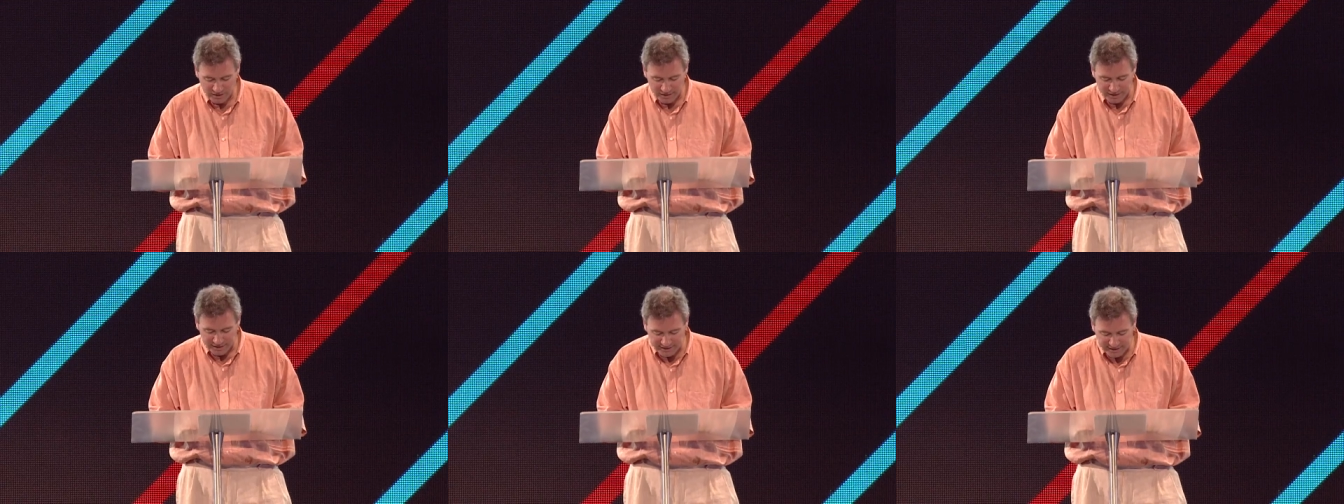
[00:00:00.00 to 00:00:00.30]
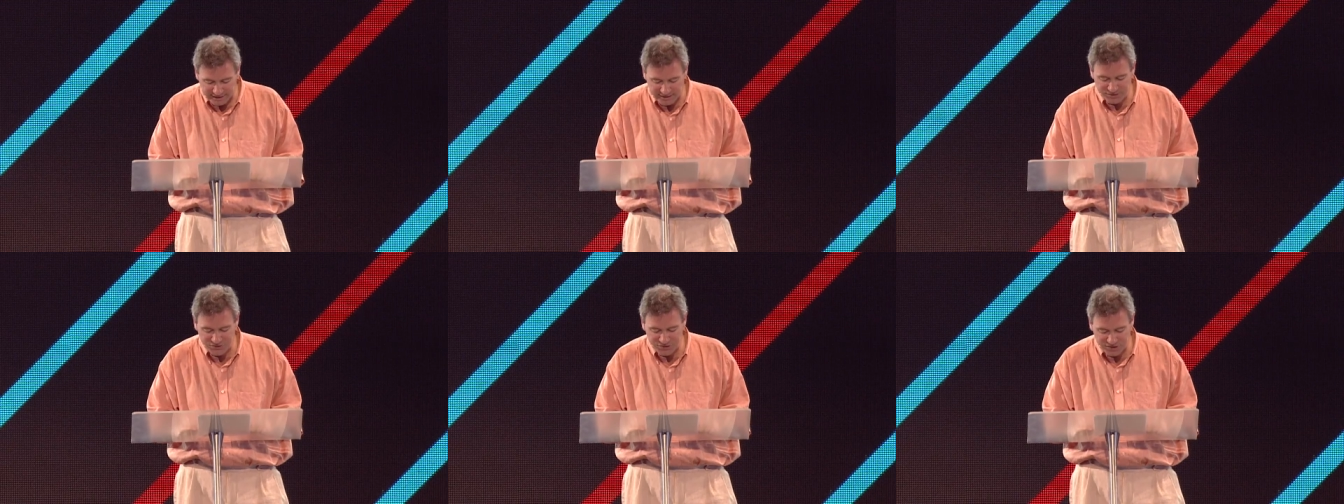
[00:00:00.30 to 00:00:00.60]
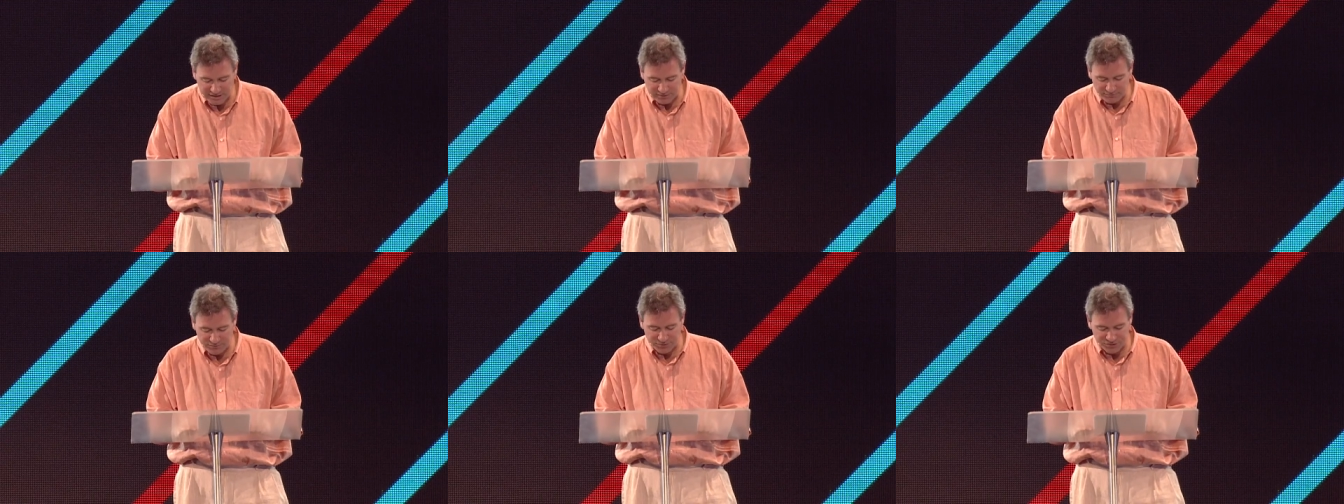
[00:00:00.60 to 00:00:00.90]
He's
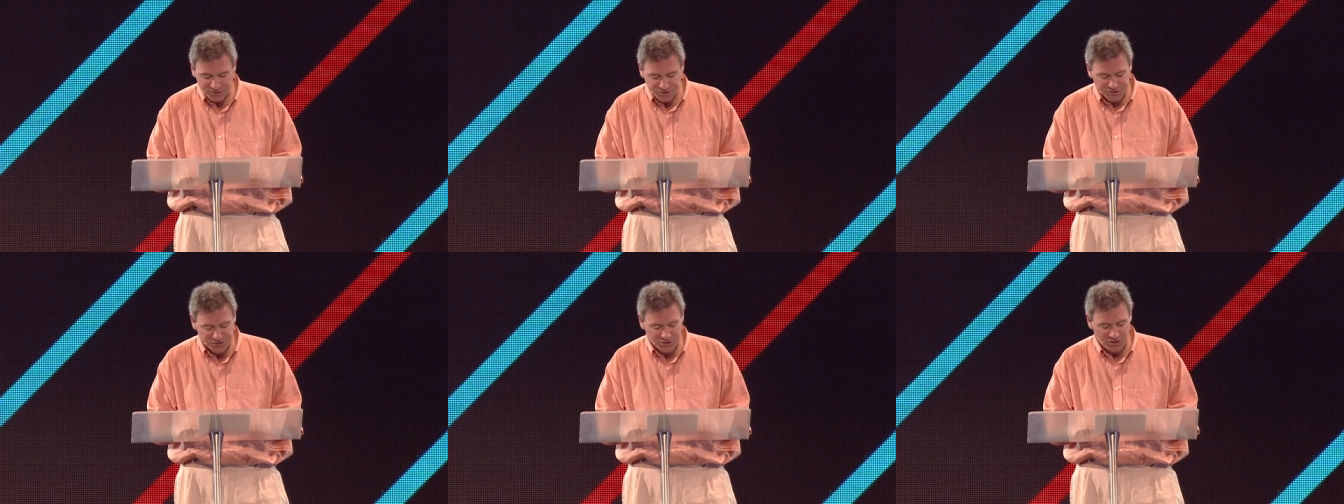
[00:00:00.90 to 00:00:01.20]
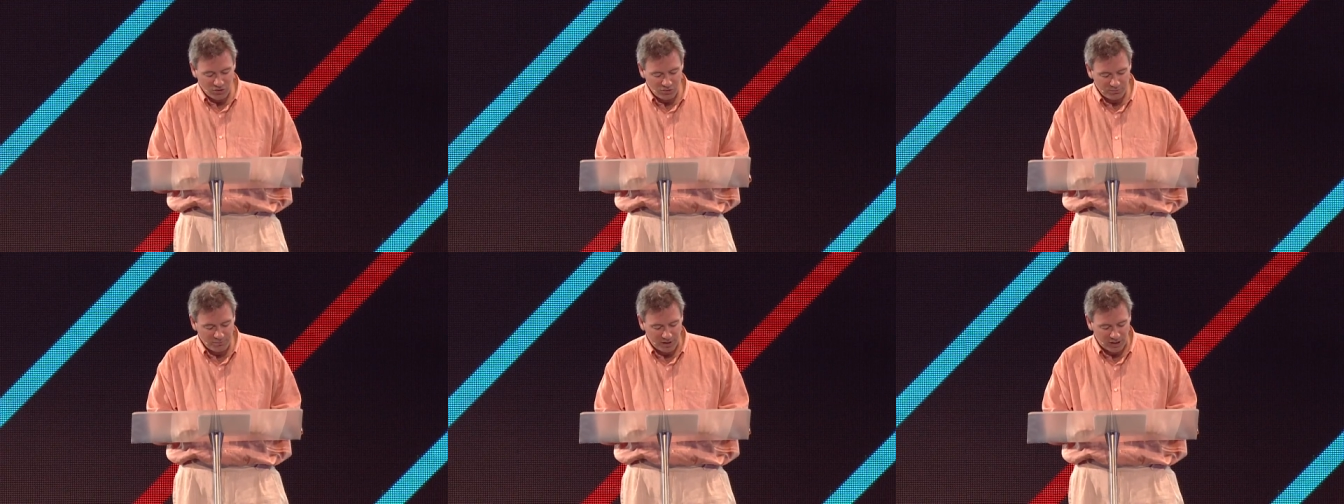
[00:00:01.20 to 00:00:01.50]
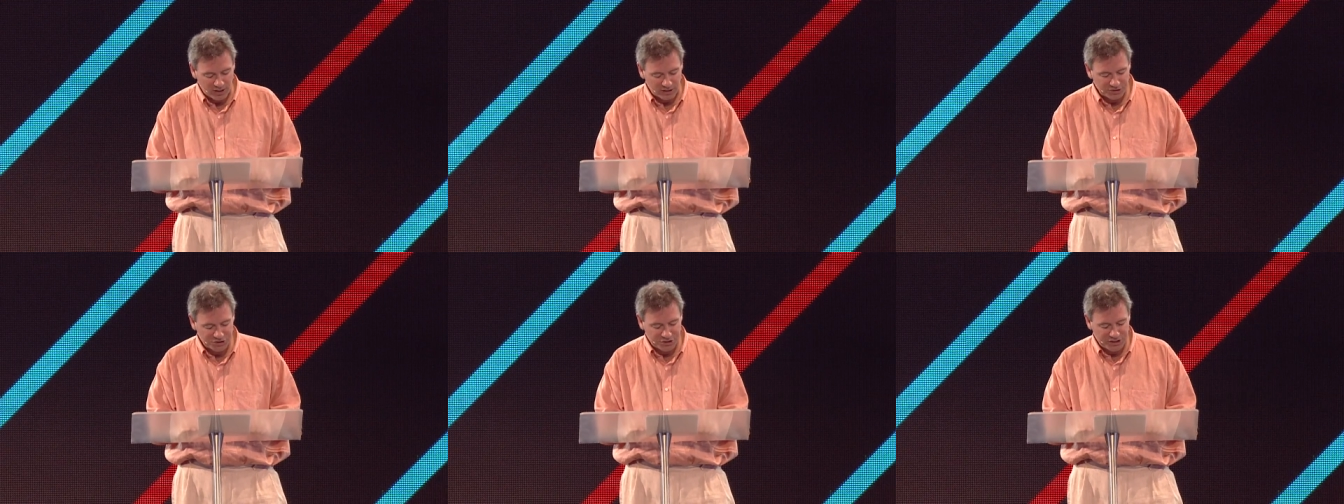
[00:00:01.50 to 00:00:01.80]
given so
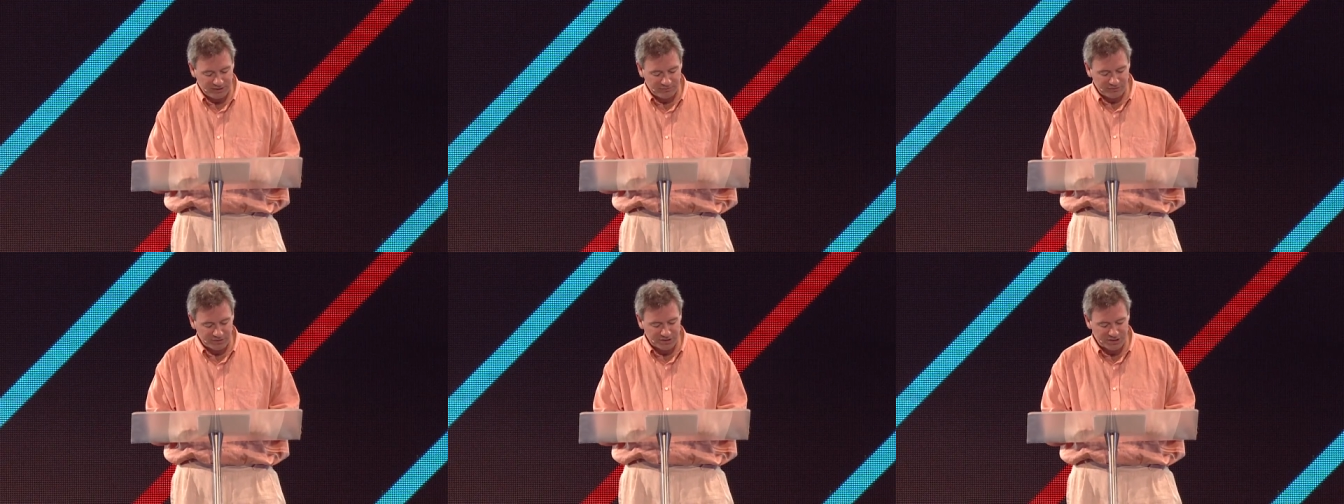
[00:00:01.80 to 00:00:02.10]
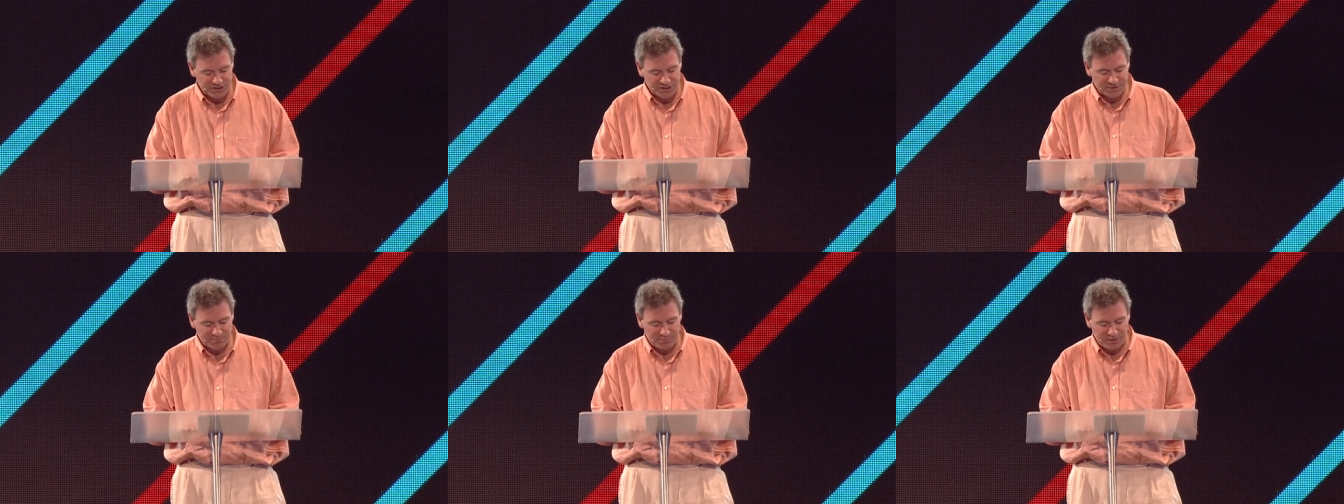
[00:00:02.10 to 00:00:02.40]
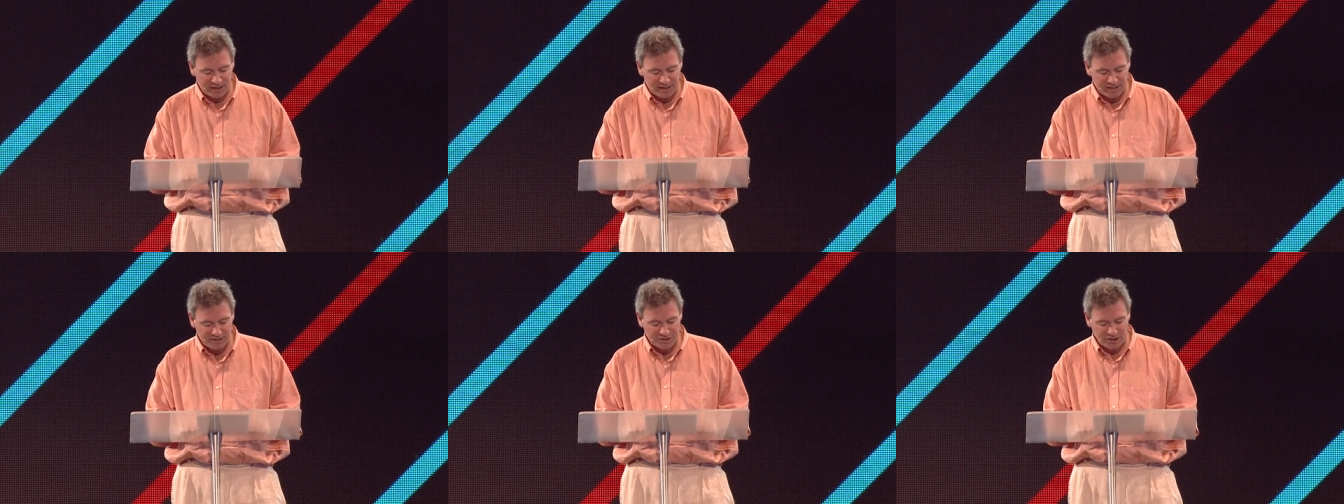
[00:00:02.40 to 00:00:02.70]
much, even
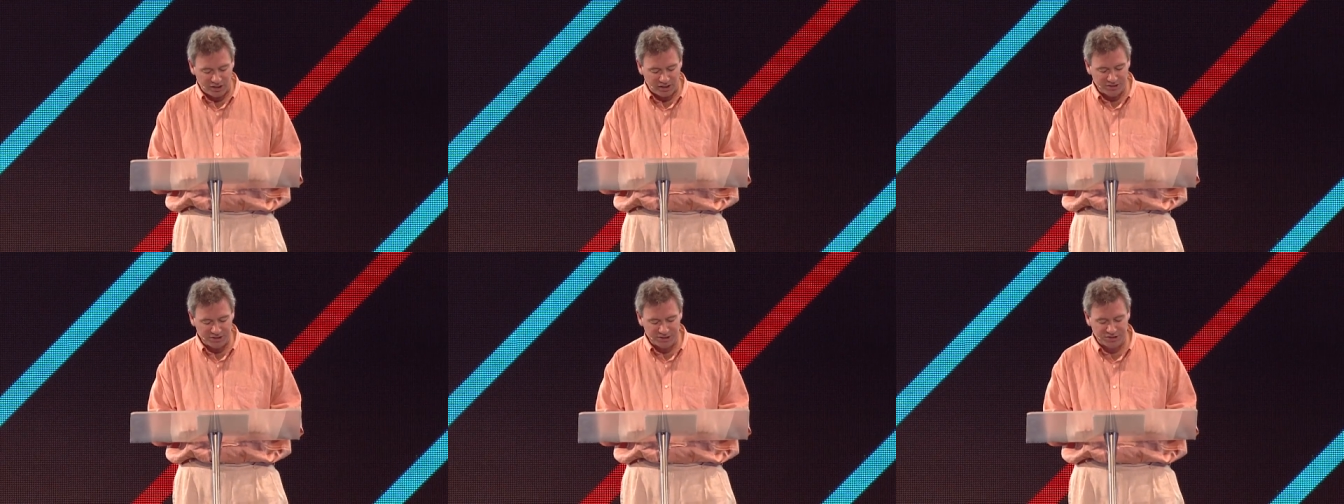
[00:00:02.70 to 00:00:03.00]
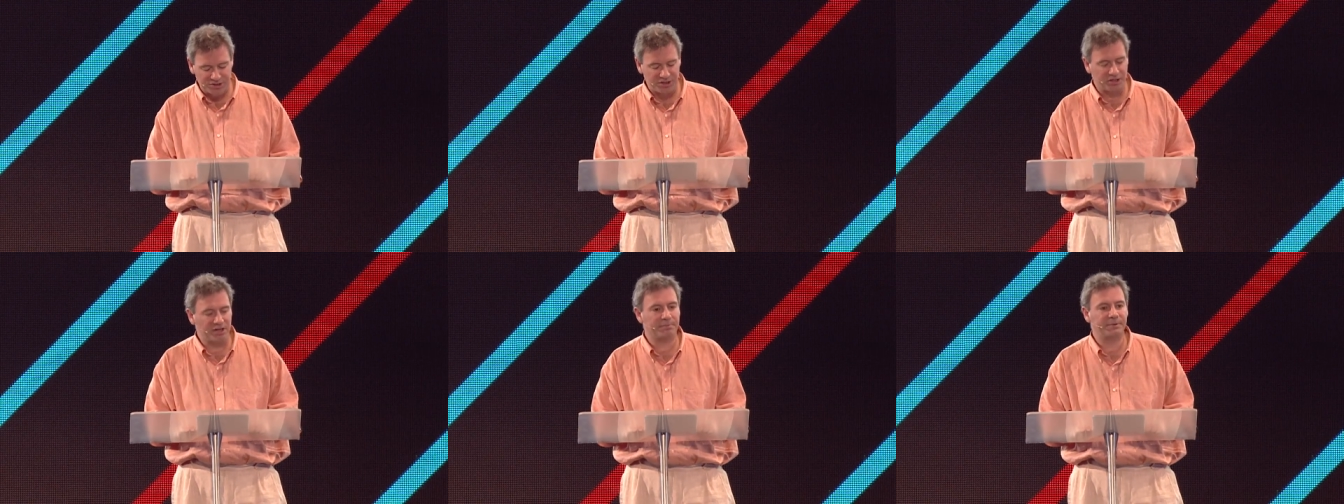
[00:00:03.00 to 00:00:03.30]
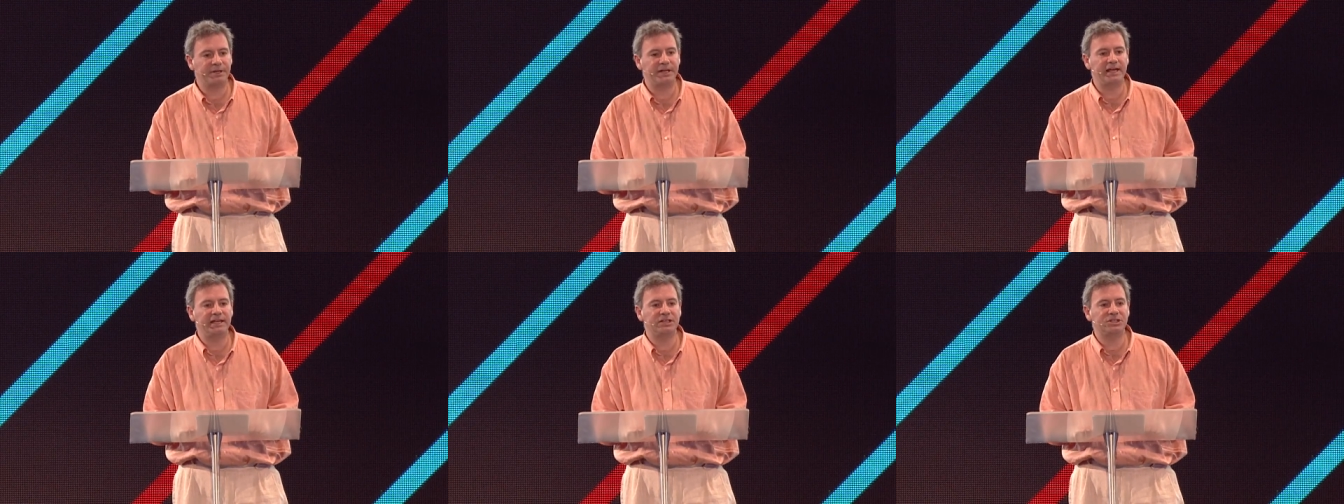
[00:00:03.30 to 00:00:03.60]
despite our
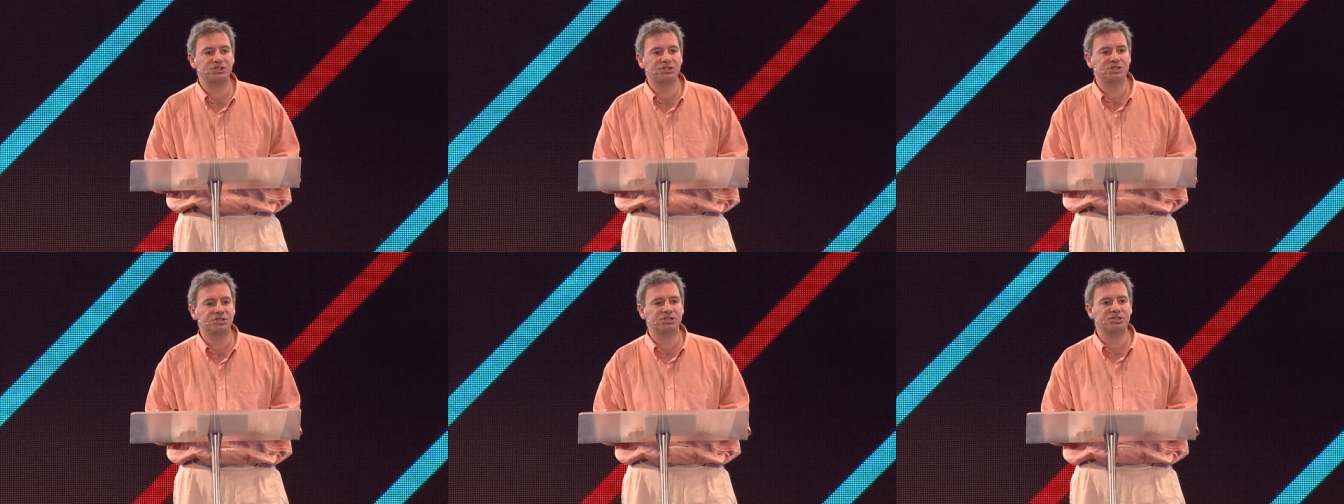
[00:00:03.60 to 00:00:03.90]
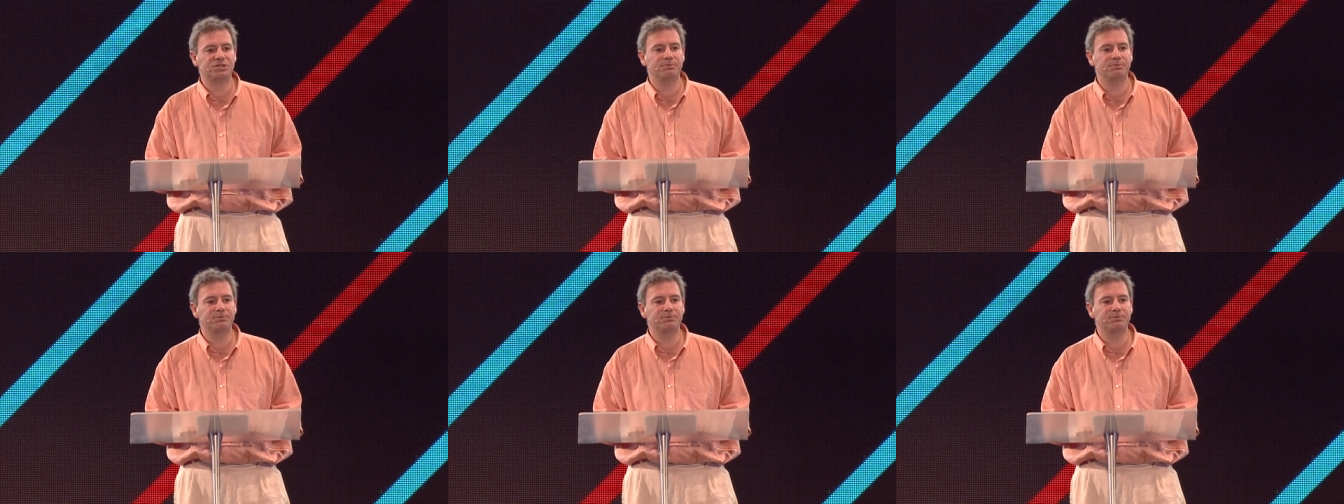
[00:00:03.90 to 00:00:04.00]
determination